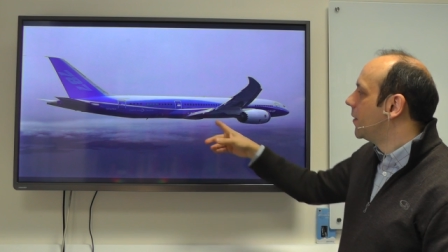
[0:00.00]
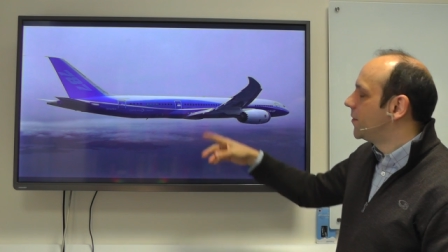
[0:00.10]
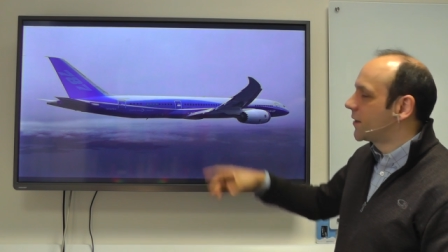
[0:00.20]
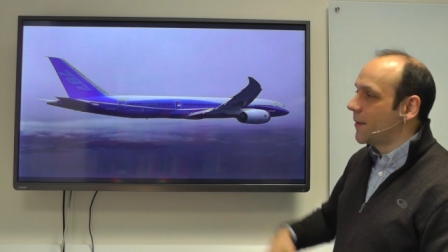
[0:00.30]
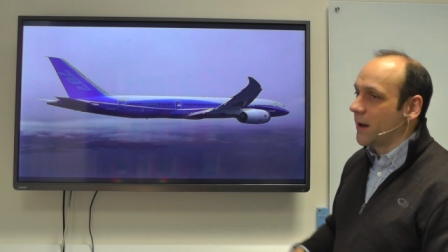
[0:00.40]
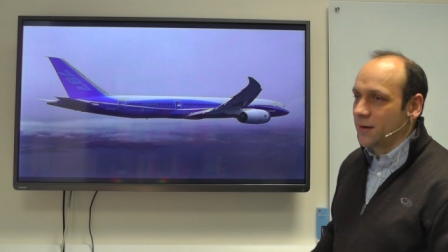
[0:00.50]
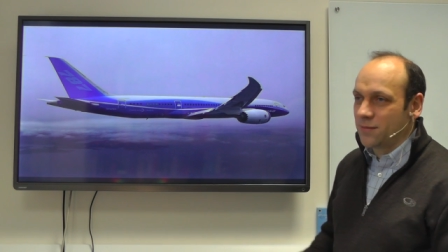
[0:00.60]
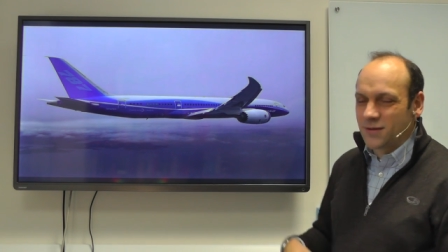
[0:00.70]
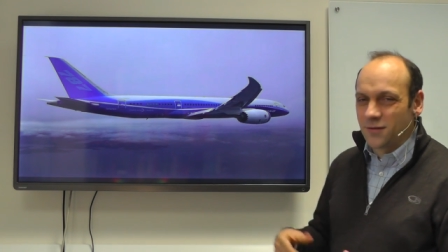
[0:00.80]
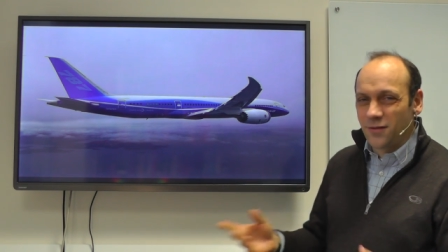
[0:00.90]
This came out in
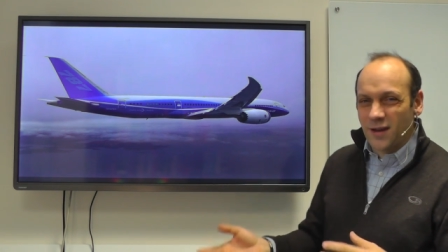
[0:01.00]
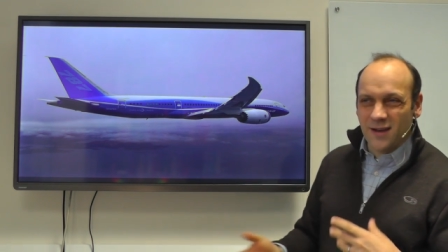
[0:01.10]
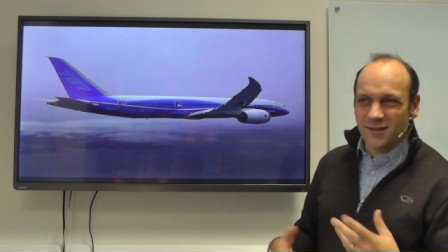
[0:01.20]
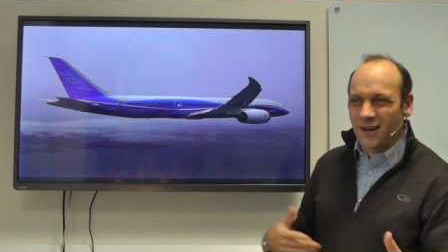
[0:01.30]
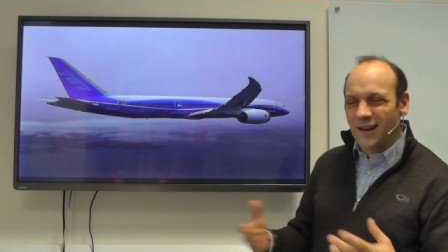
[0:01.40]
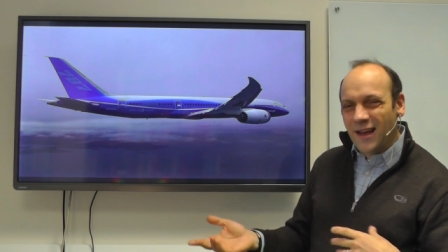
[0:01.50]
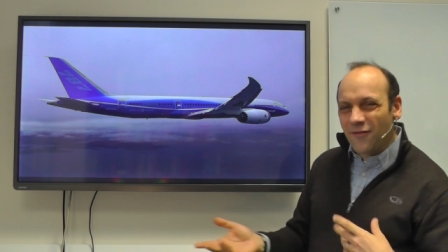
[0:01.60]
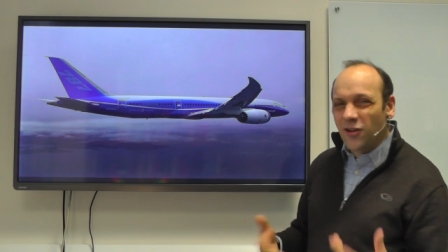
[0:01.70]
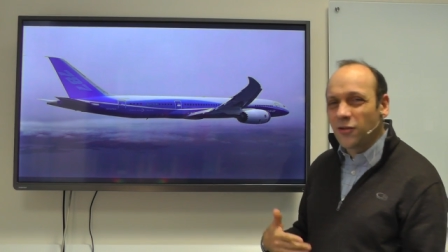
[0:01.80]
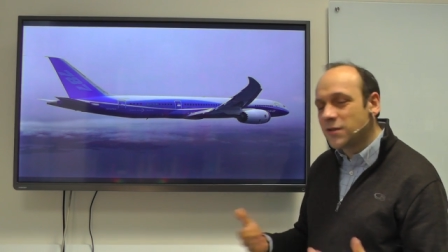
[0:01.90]

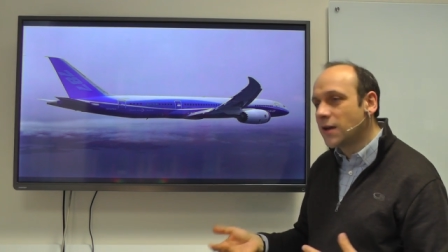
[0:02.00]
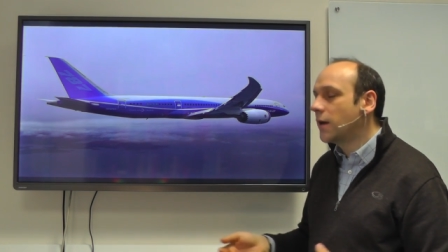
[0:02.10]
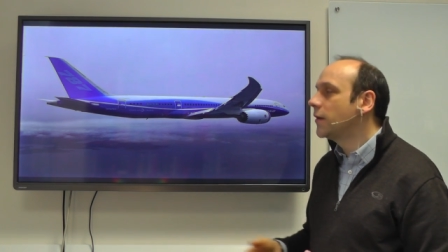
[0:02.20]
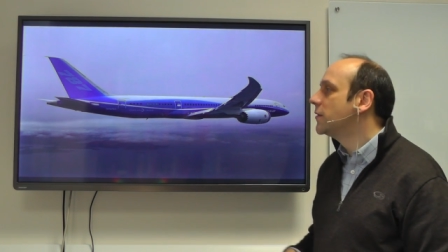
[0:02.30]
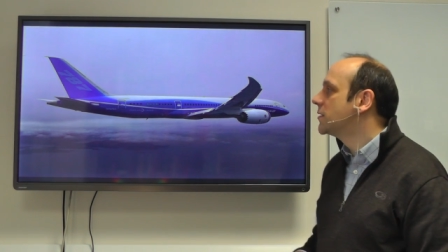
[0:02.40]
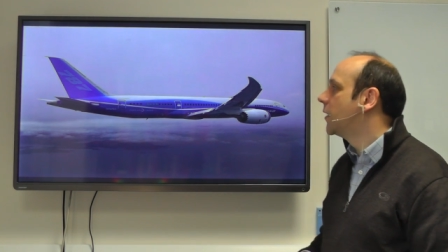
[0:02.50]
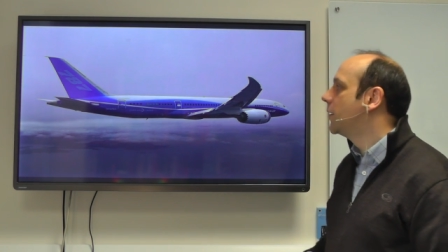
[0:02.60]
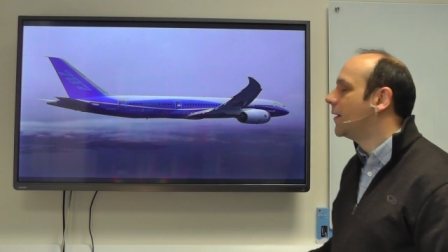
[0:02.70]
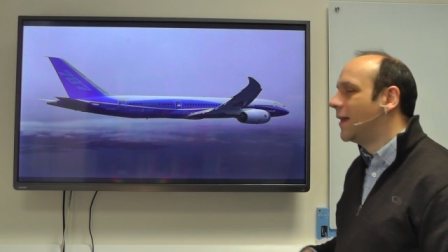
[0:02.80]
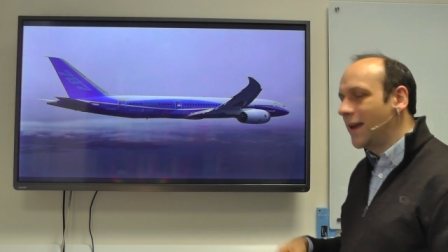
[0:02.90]
2011 or so.
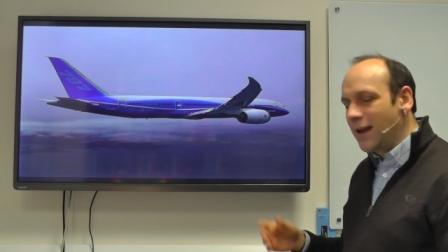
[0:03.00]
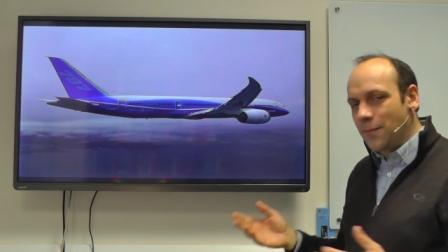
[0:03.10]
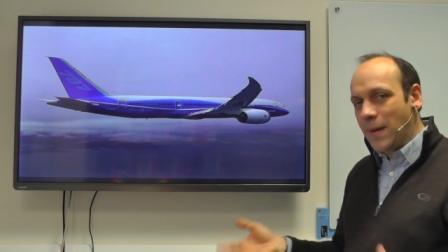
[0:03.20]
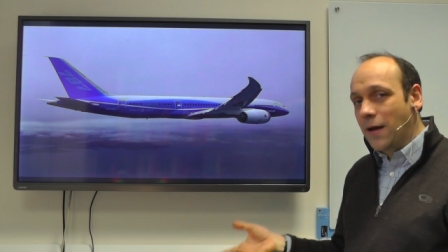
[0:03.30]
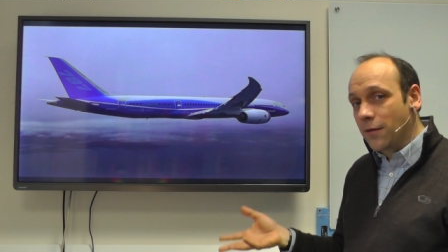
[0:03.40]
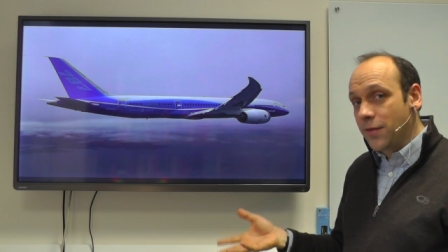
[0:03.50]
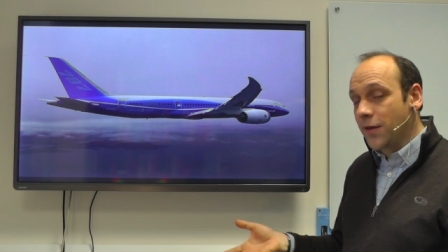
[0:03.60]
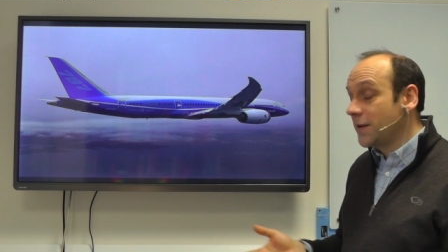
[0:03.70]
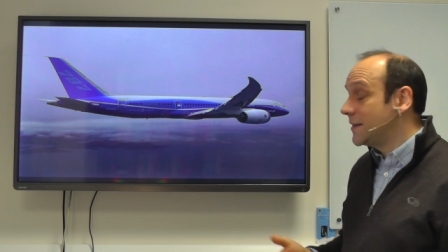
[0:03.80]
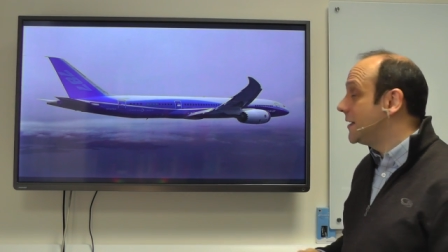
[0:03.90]
So in about
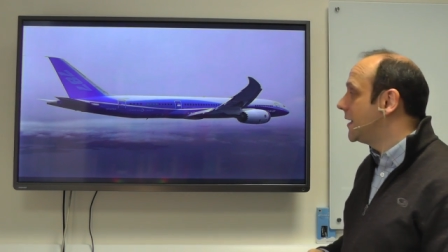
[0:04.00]
30